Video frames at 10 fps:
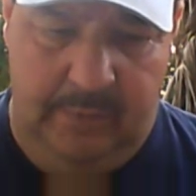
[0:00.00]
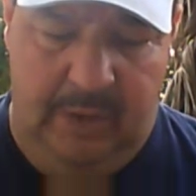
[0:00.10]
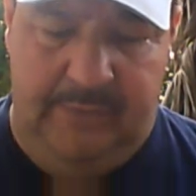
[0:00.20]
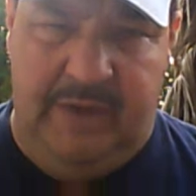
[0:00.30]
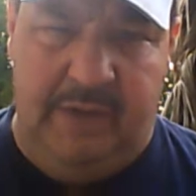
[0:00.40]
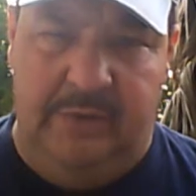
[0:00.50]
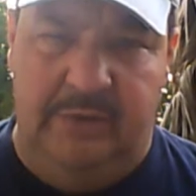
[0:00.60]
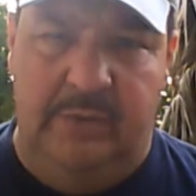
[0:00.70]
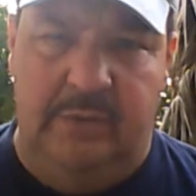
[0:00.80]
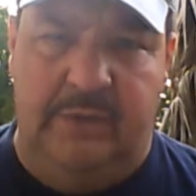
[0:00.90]
I've got to
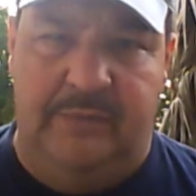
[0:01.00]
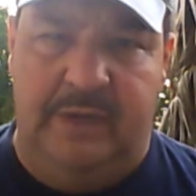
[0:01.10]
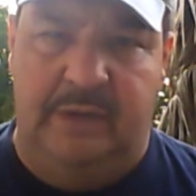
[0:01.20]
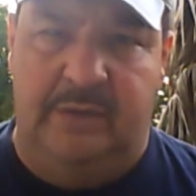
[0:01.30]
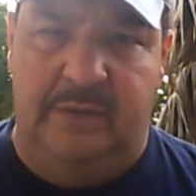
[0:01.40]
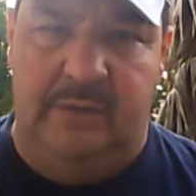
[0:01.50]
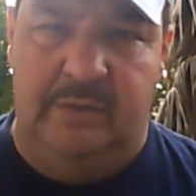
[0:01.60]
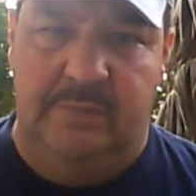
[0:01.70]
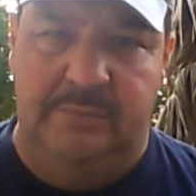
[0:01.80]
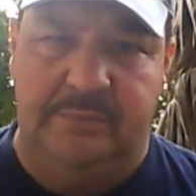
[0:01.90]
do what I've got to
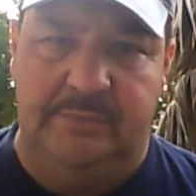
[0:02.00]
do.